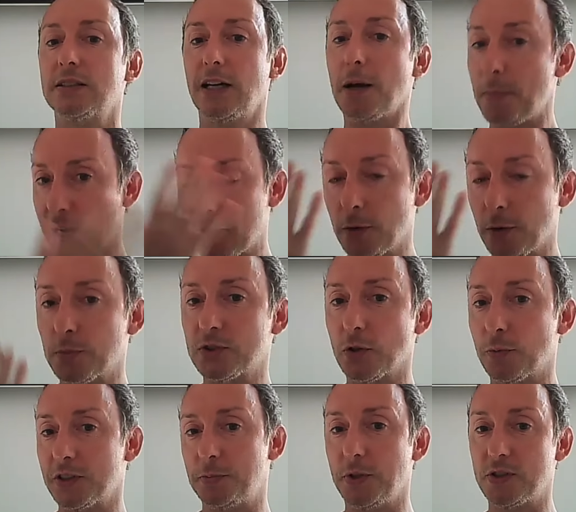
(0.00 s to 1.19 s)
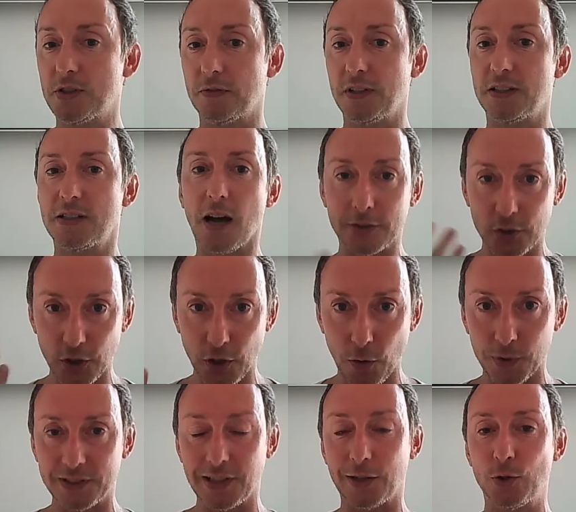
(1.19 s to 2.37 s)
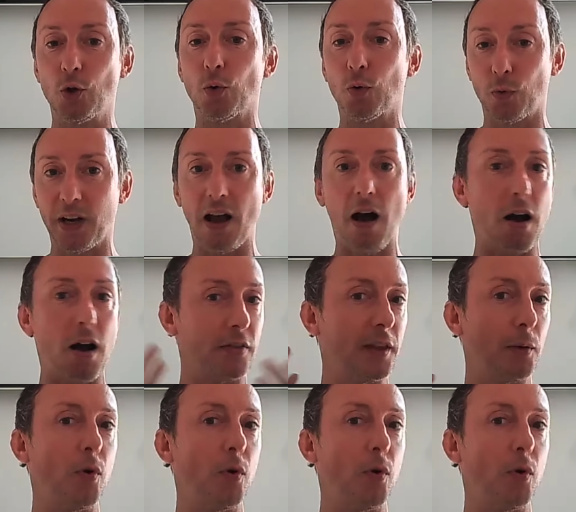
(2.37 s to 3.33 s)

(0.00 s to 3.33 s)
Her makeup was always beautifully done. She always had jewellery on.